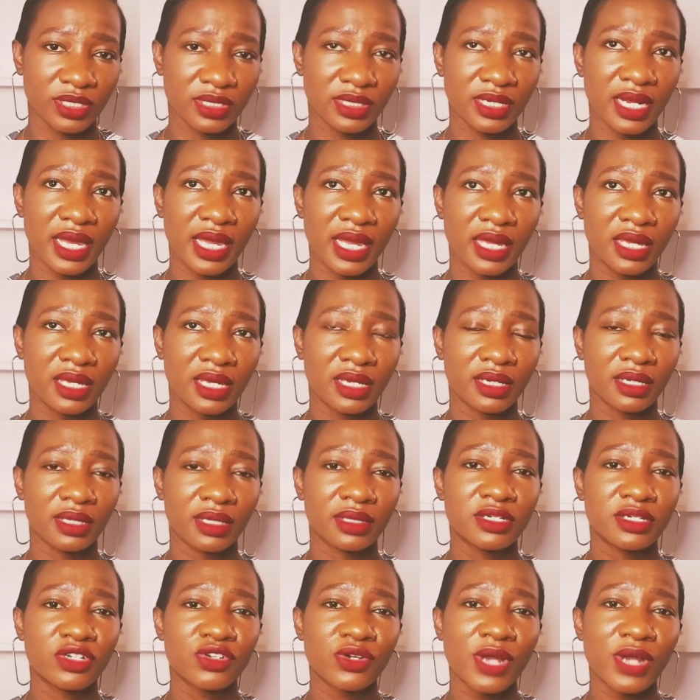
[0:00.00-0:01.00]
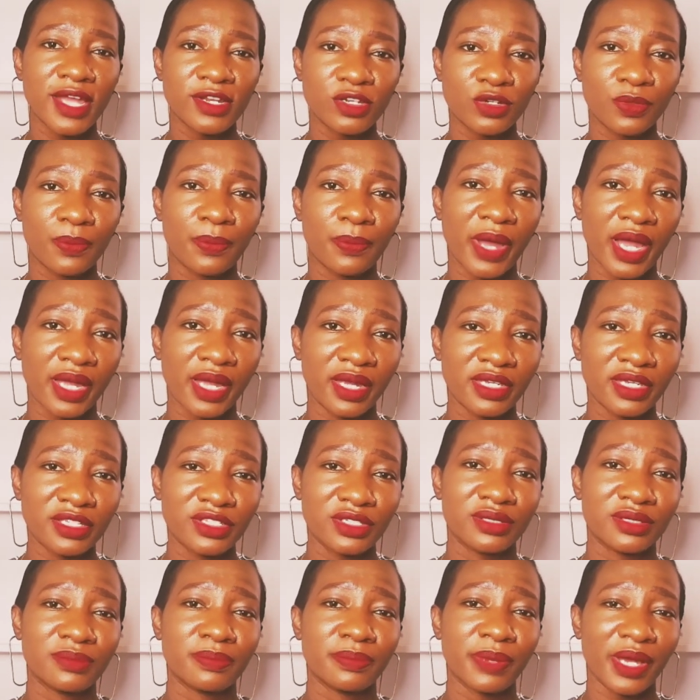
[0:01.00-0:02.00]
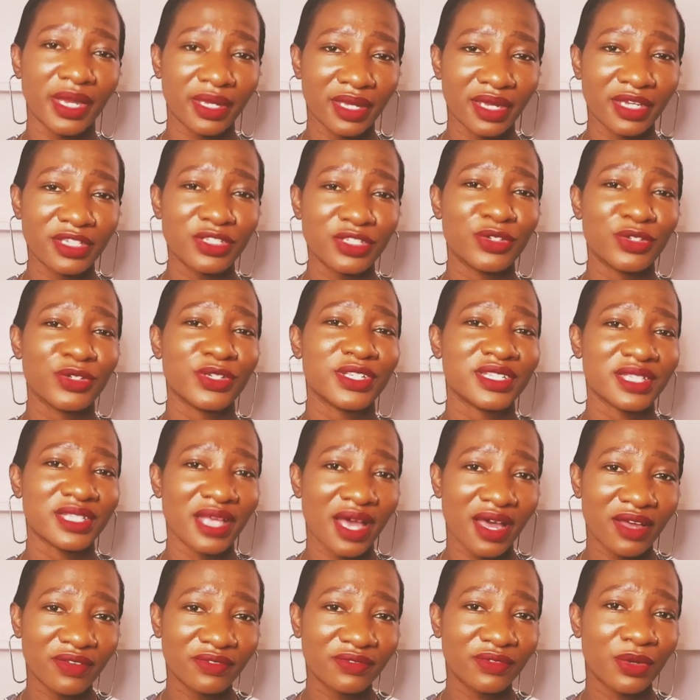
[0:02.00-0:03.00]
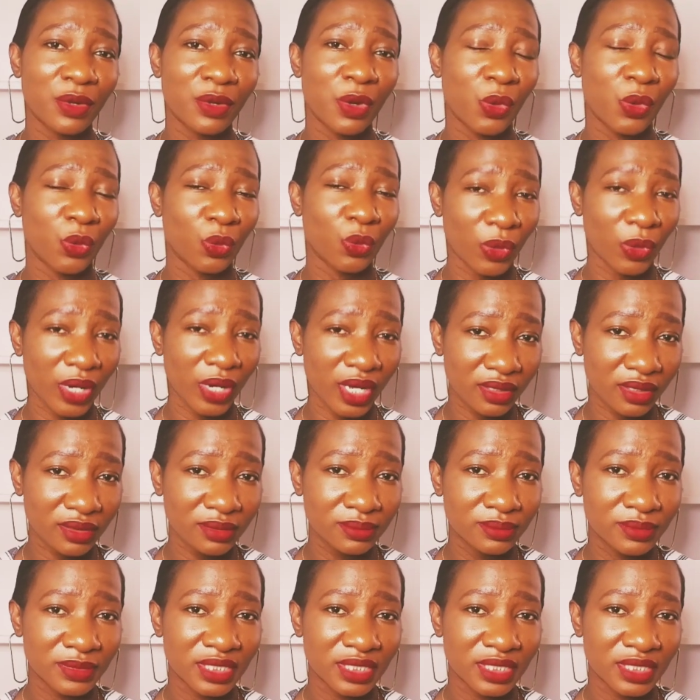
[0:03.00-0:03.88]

Like try to package your stuff well.